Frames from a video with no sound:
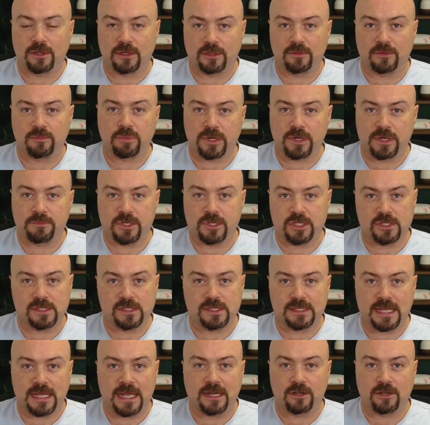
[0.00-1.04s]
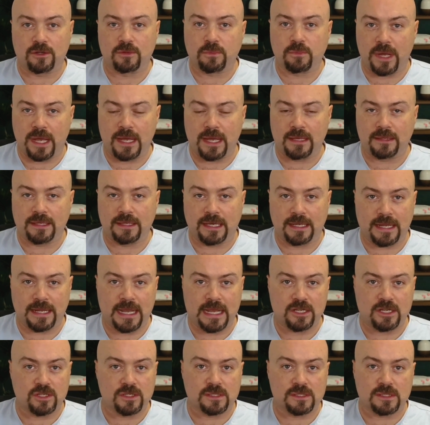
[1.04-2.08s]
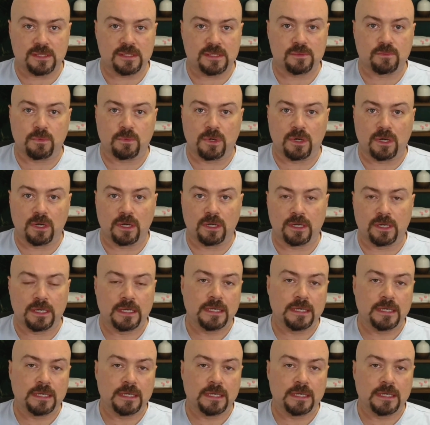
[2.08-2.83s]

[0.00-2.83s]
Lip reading: pretty much a standard way that agencies work,